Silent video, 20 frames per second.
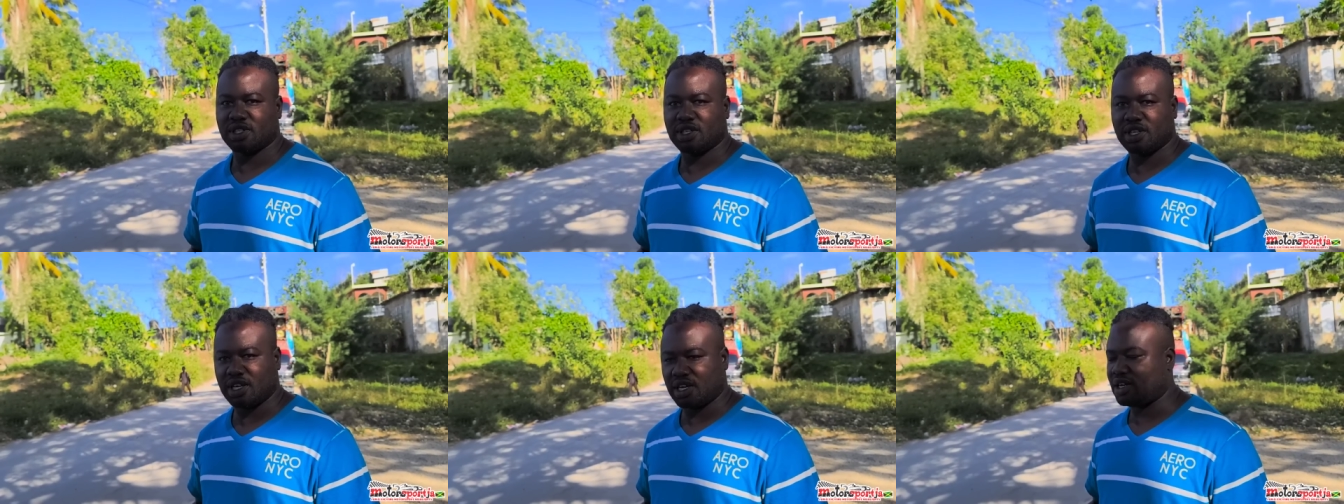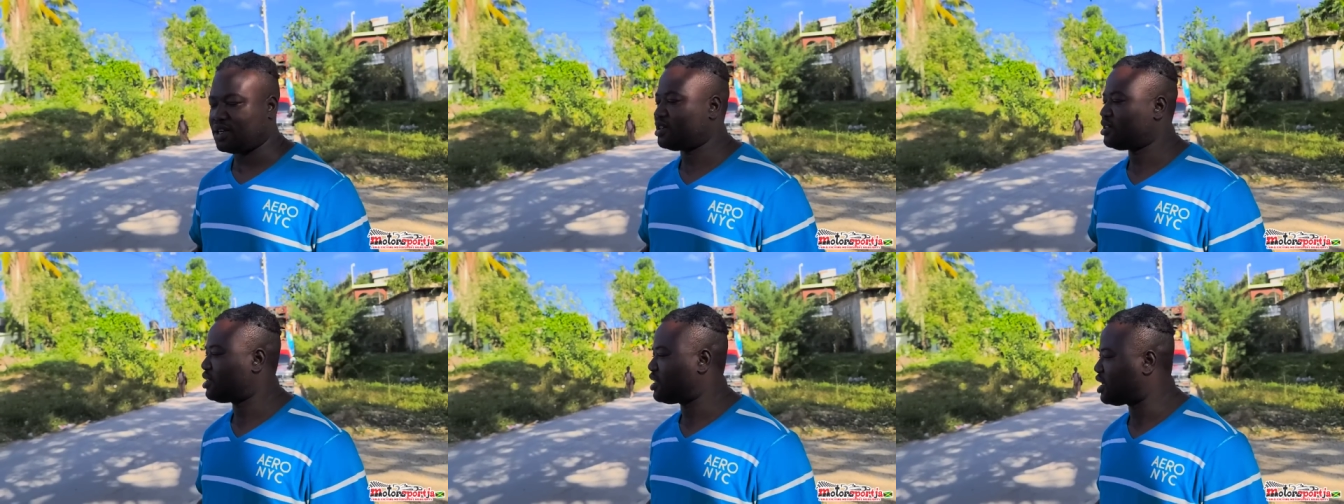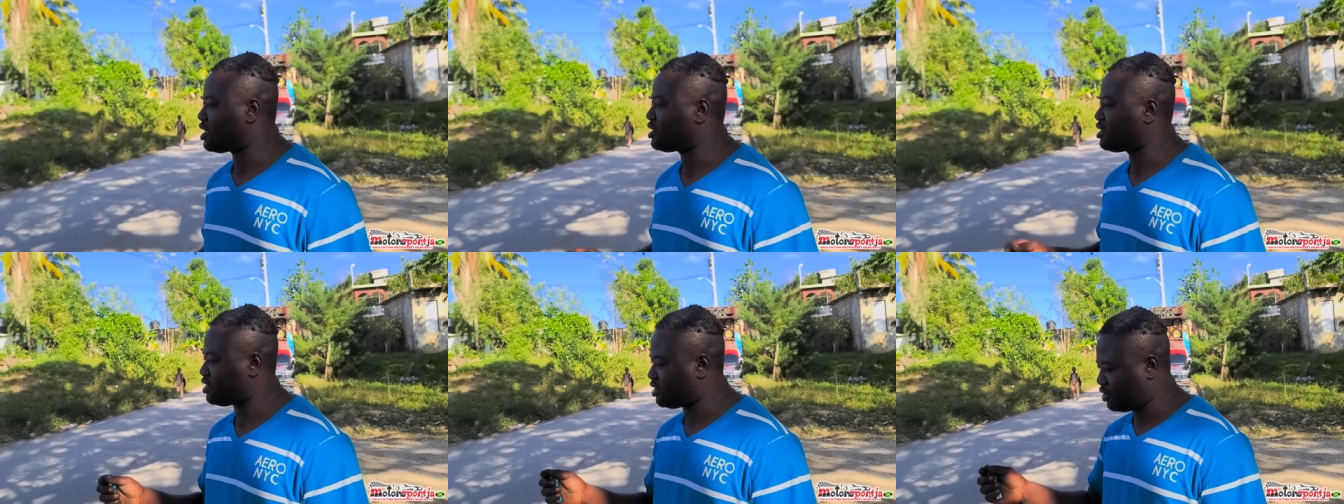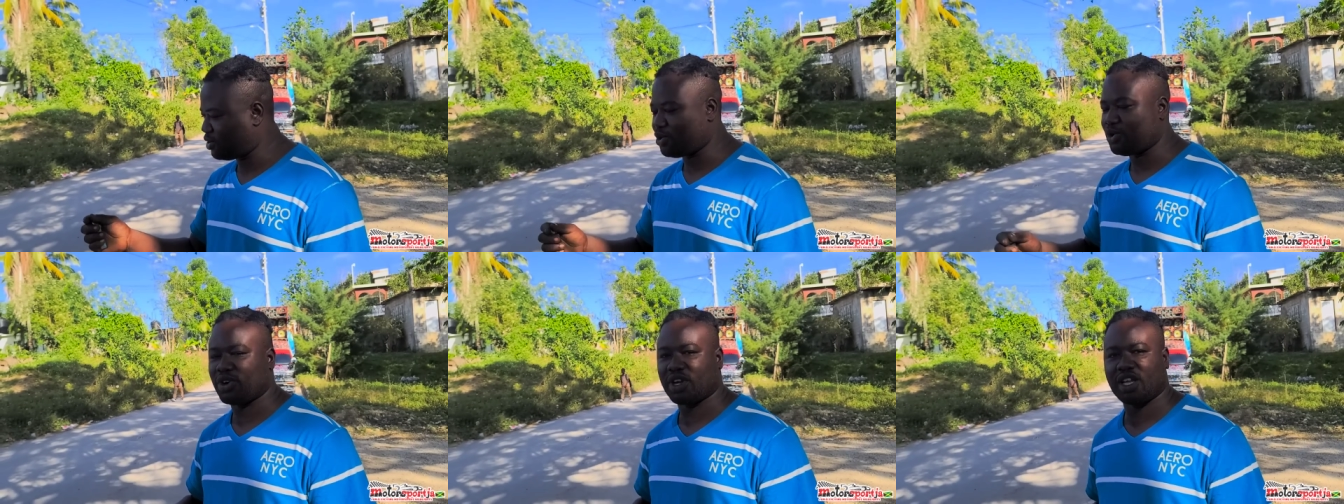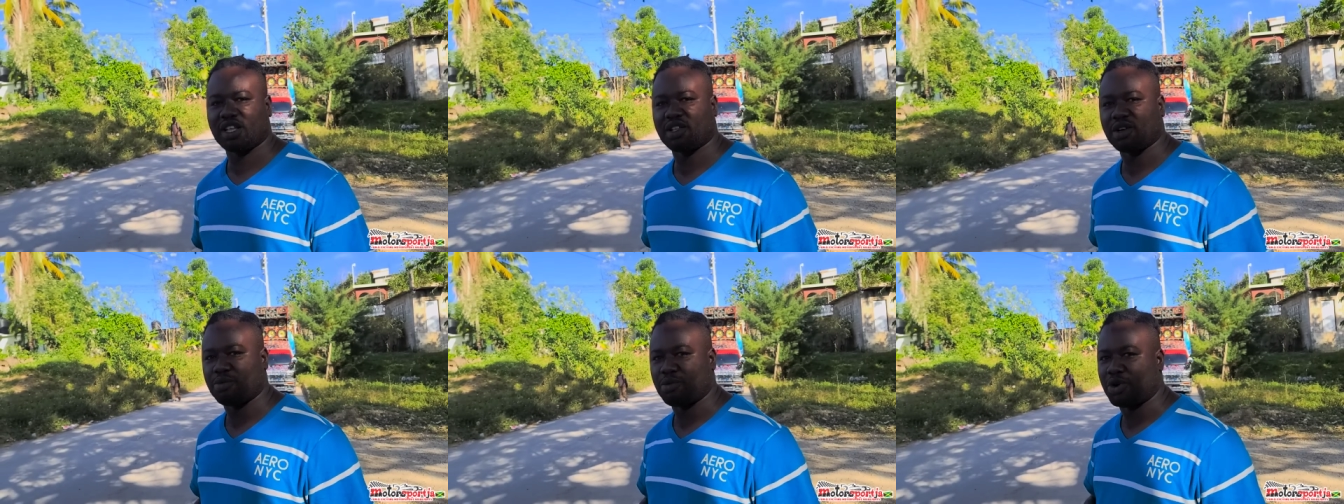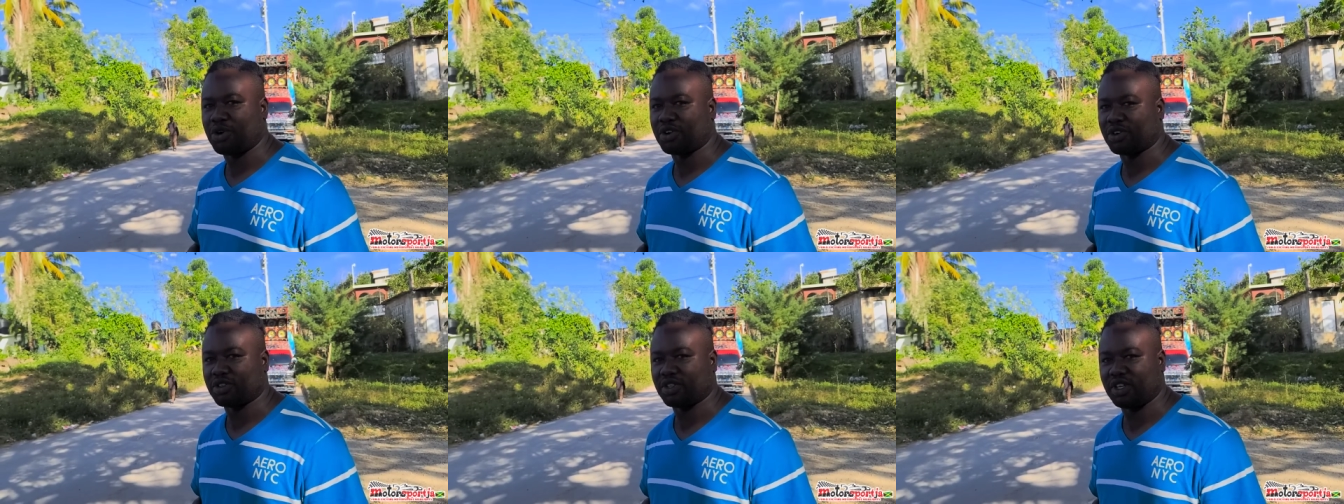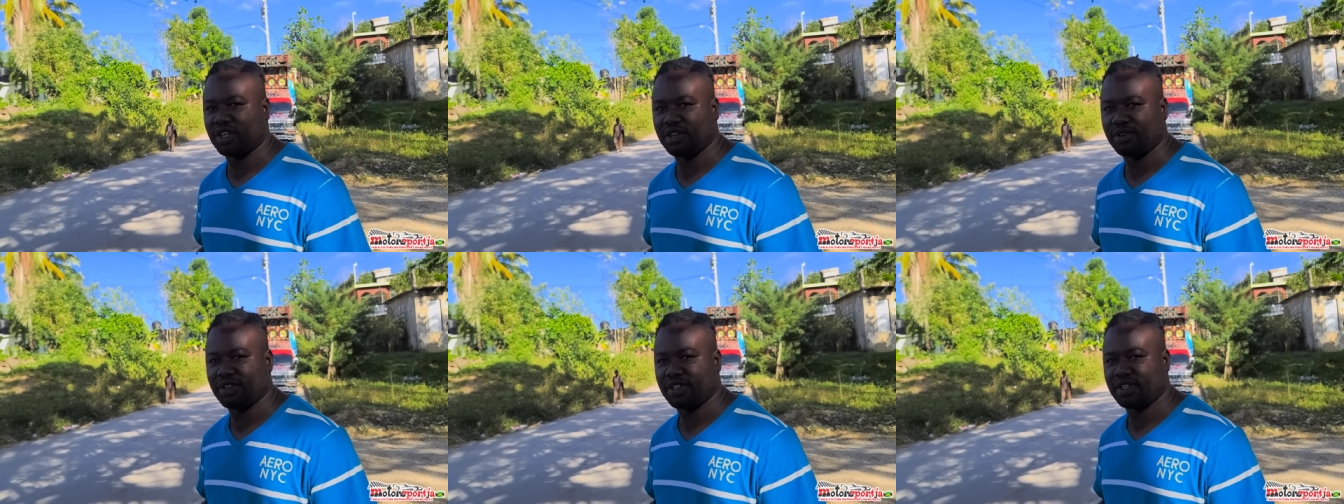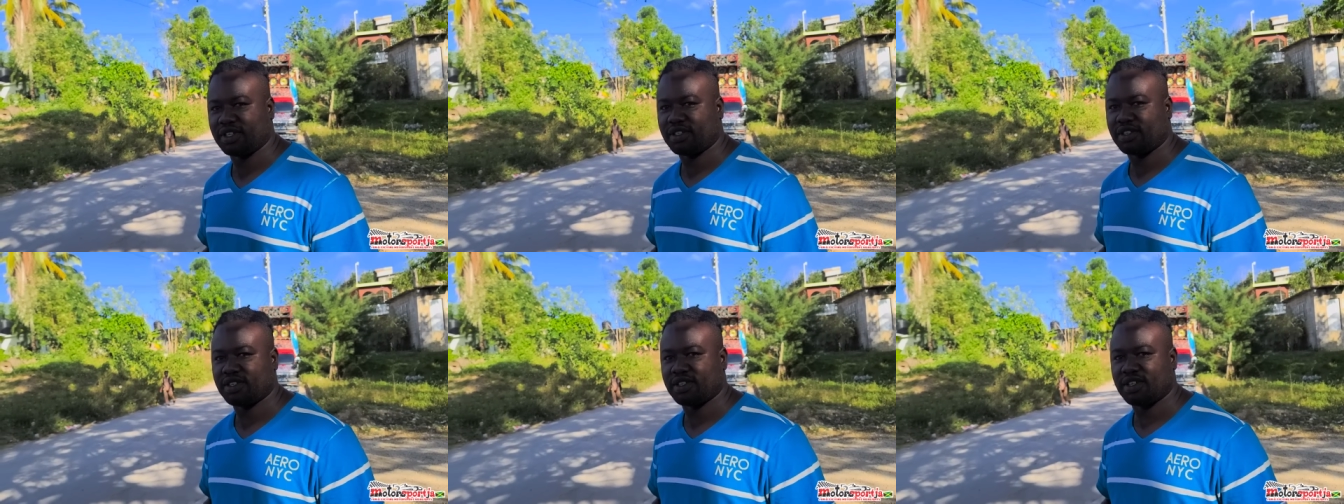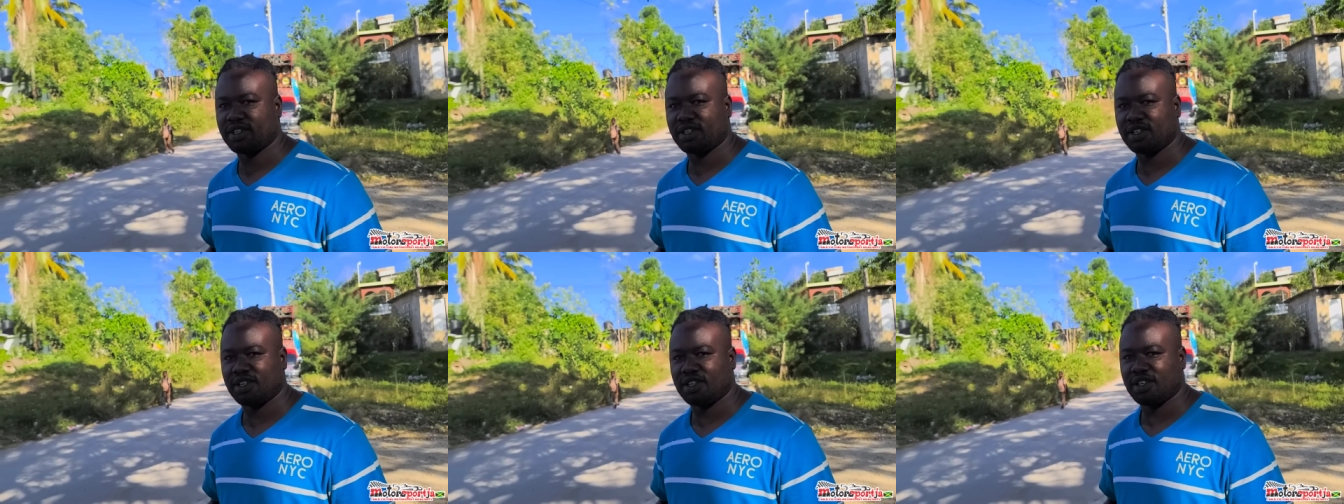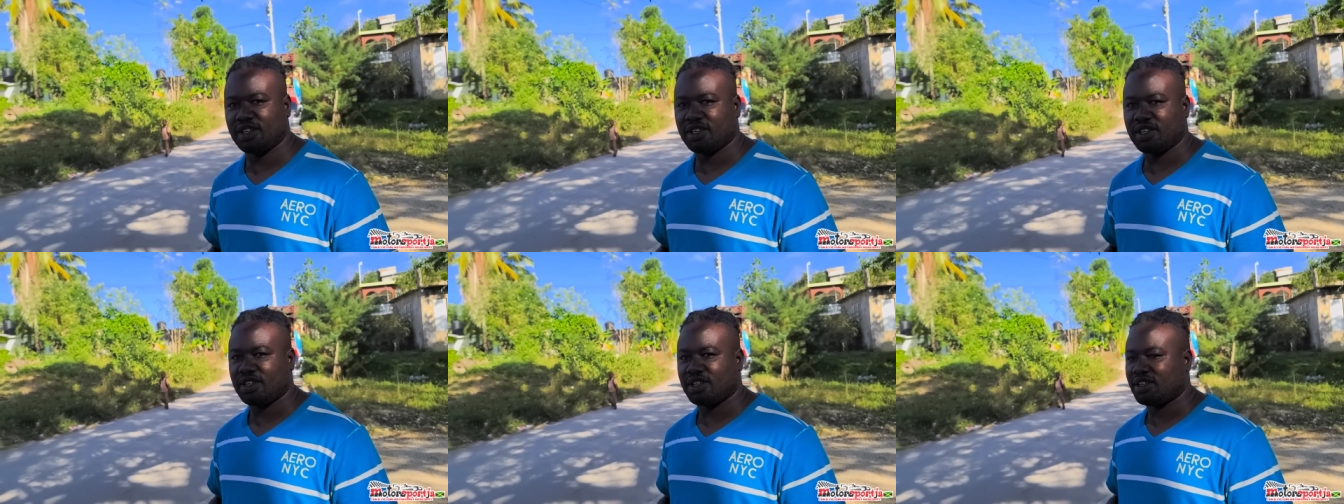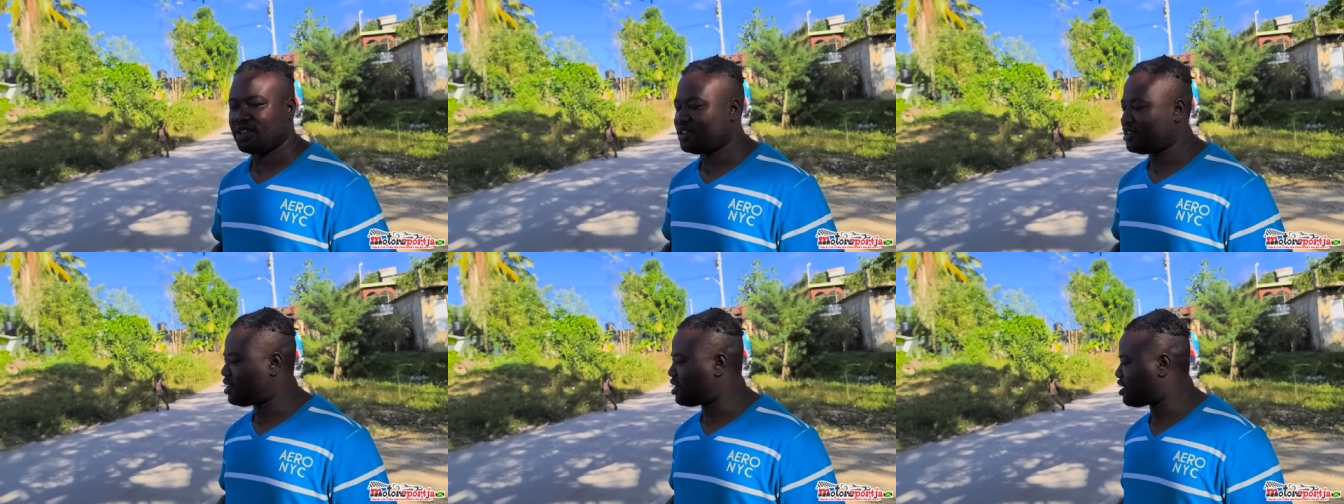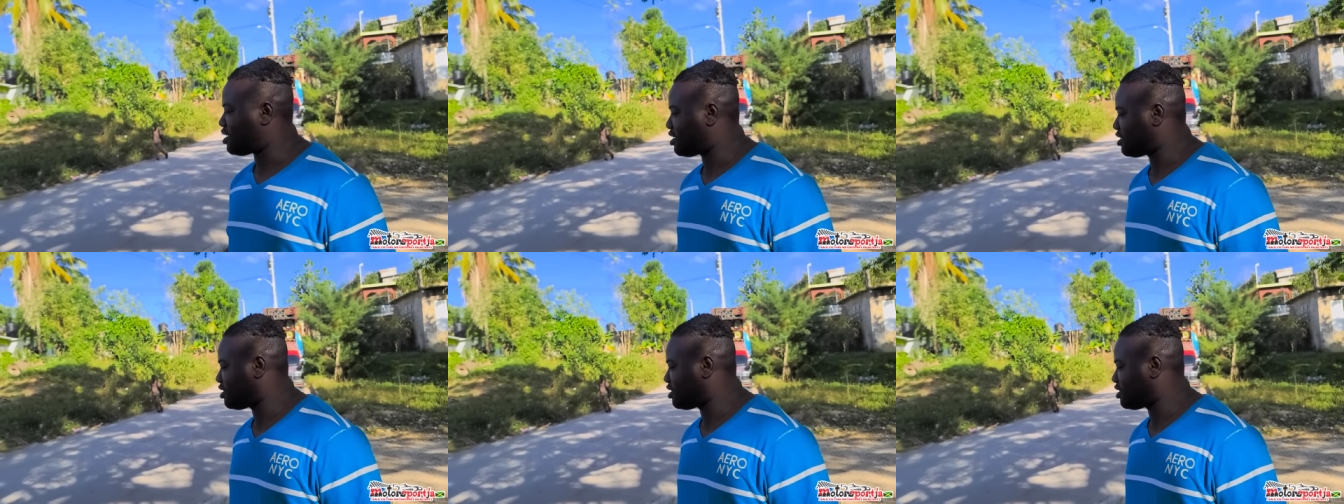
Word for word: Yeah, that's how Ghetto Bug deal with it. Yeah.